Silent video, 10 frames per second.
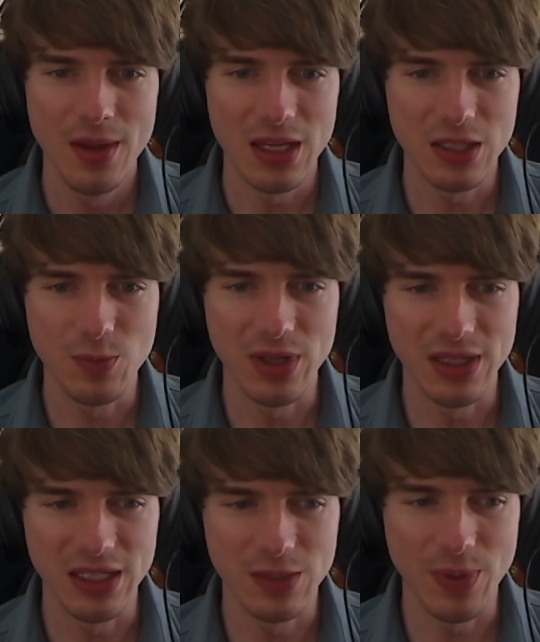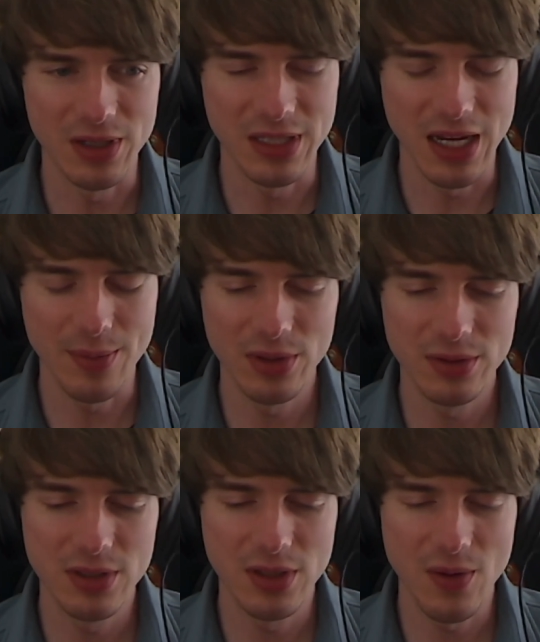It's with the sparse
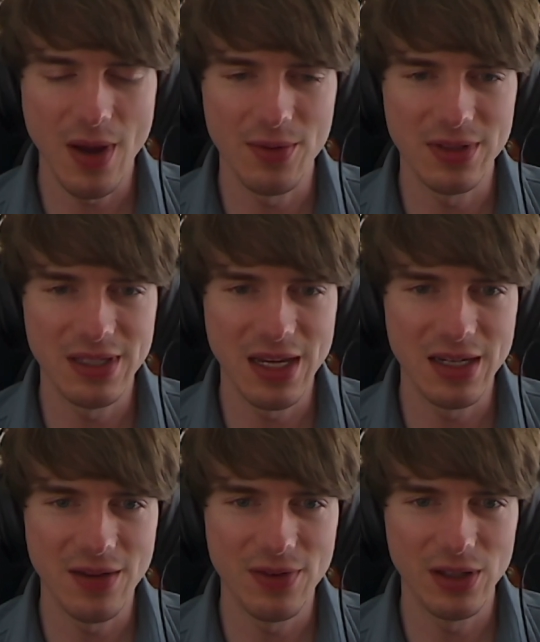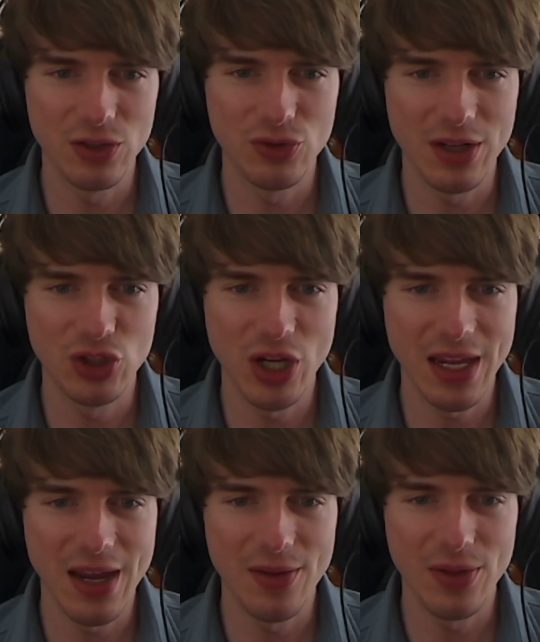enabled. So I would say definitely try
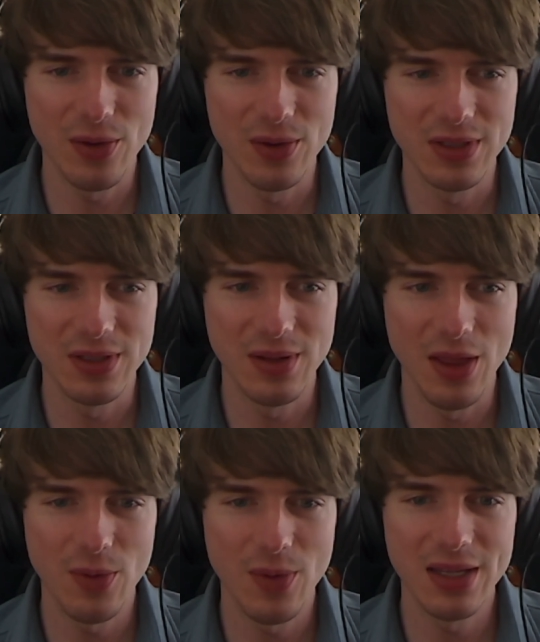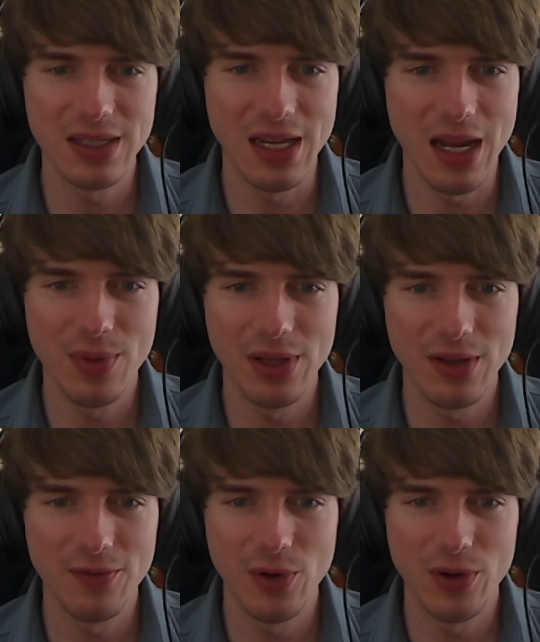checking out those. Otherwise, enable
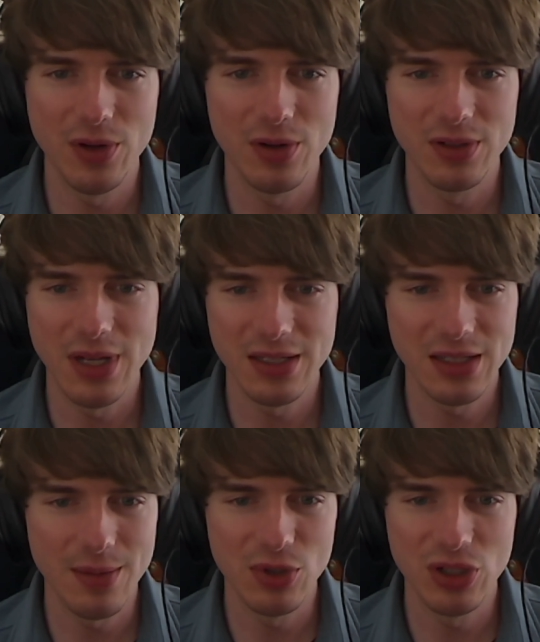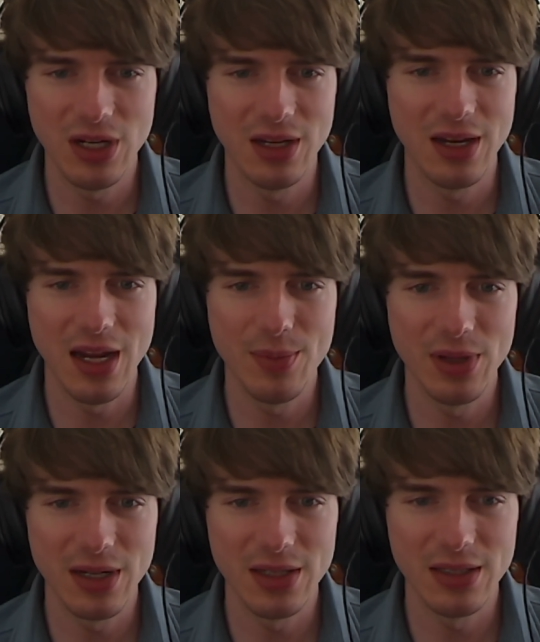it for your desktop machine,
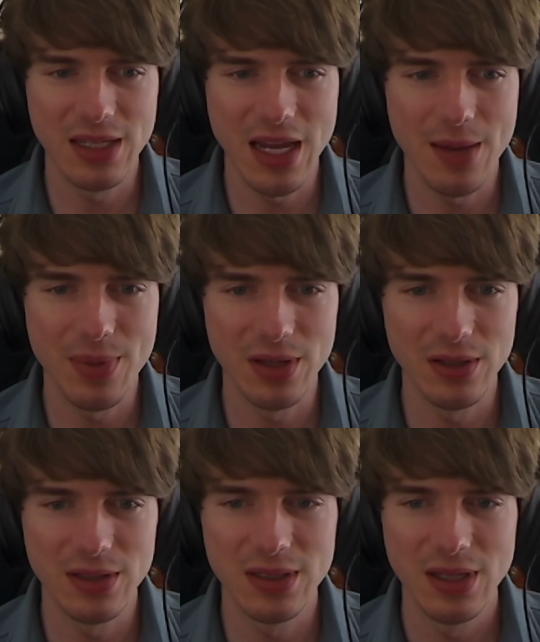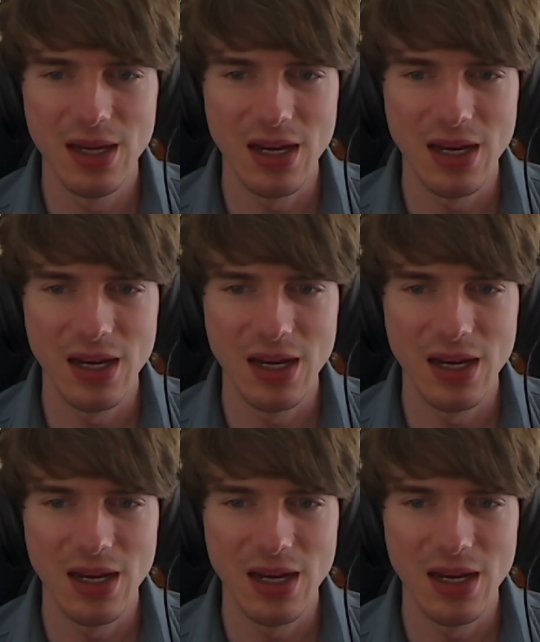enable it in CI builds.